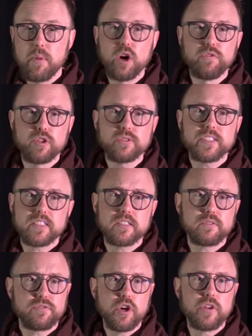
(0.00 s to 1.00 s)
Melville
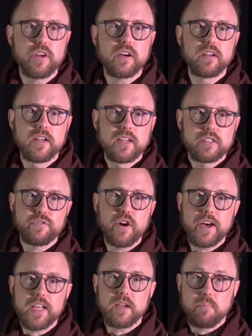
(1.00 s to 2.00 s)
takes it further,
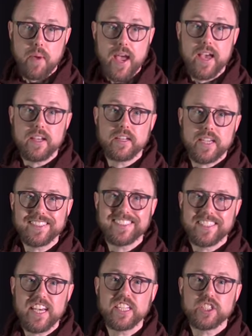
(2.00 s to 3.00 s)
defining man
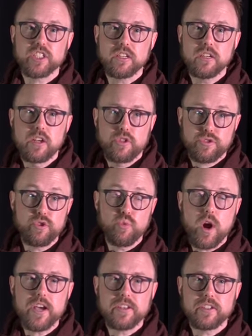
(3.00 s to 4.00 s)
against nature through
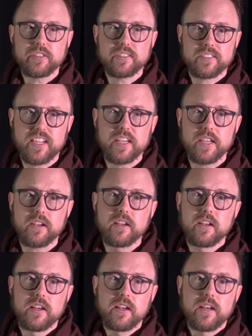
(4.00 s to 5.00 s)
whiteness, stating,